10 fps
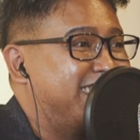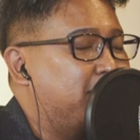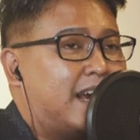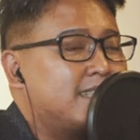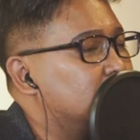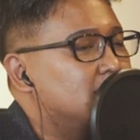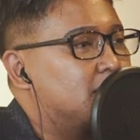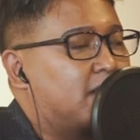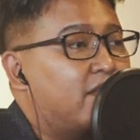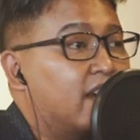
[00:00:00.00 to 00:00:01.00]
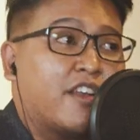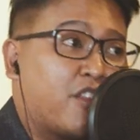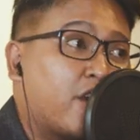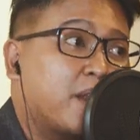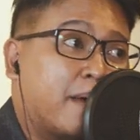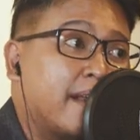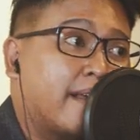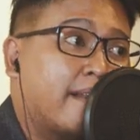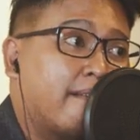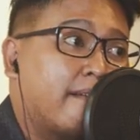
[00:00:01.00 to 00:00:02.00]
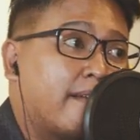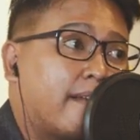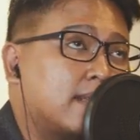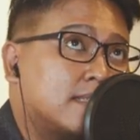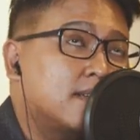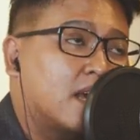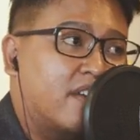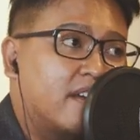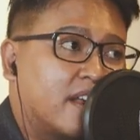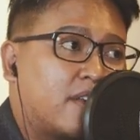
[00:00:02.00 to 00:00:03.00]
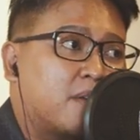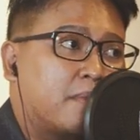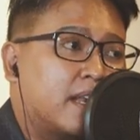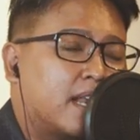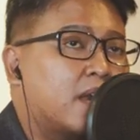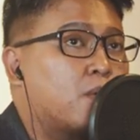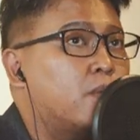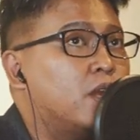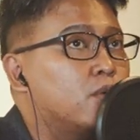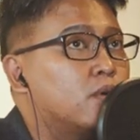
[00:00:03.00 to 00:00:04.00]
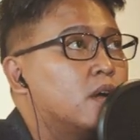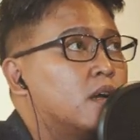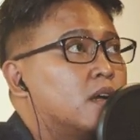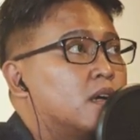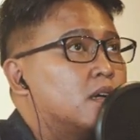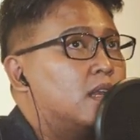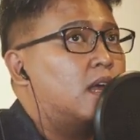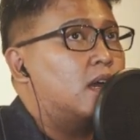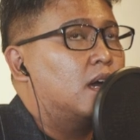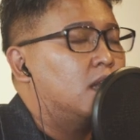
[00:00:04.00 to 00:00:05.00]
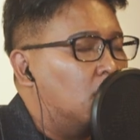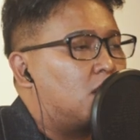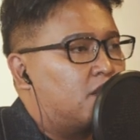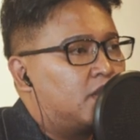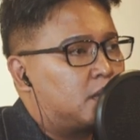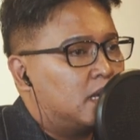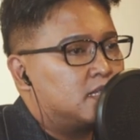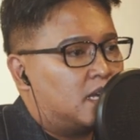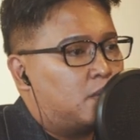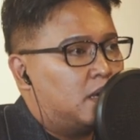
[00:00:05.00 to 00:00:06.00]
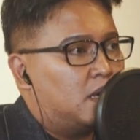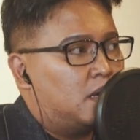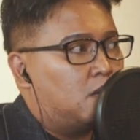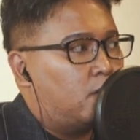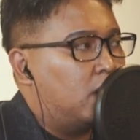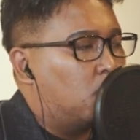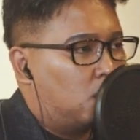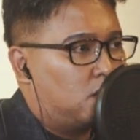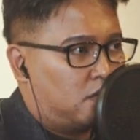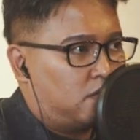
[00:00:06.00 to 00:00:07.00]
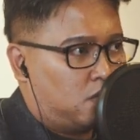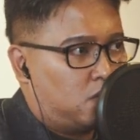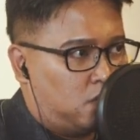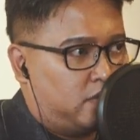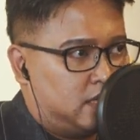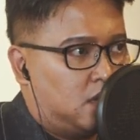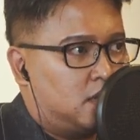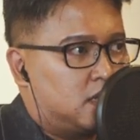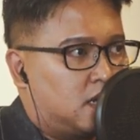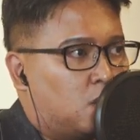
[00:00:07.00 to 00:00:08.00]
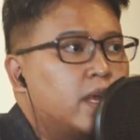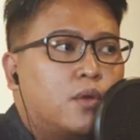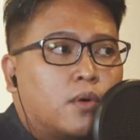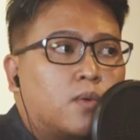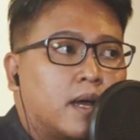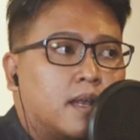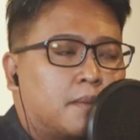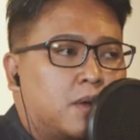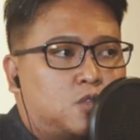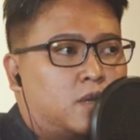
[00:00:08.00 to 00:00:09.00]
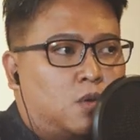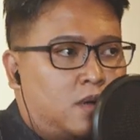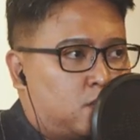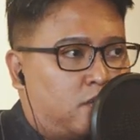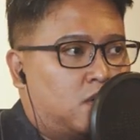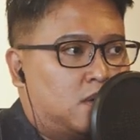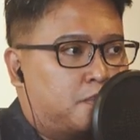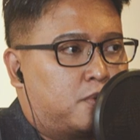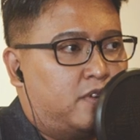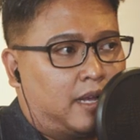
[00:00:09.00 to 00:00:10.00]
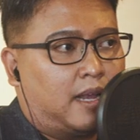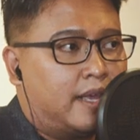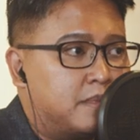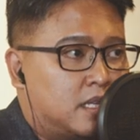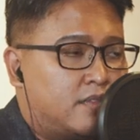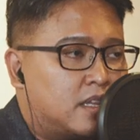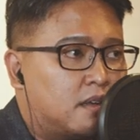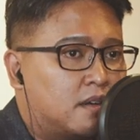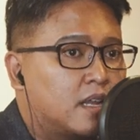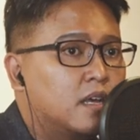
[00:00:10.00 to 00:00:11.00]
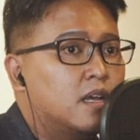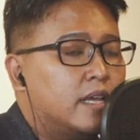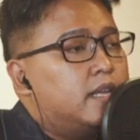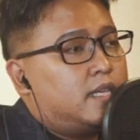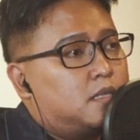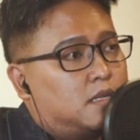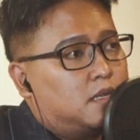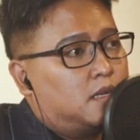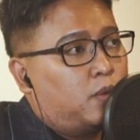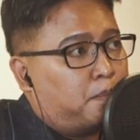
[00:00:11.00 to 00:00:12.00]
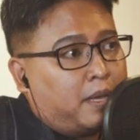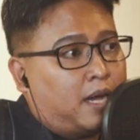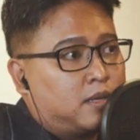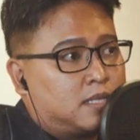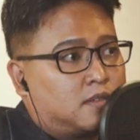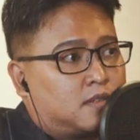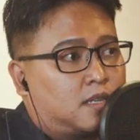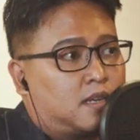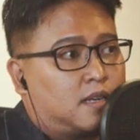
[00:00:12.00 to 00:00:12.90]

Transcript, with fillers: Then I still get very annoyed by that. I still get very annoyed by that. Like, when we do... a lot of the things that we we go to do visit all this right, we know what like because we're the ones who have to approve the claims and everything right. It is we pay ourselves one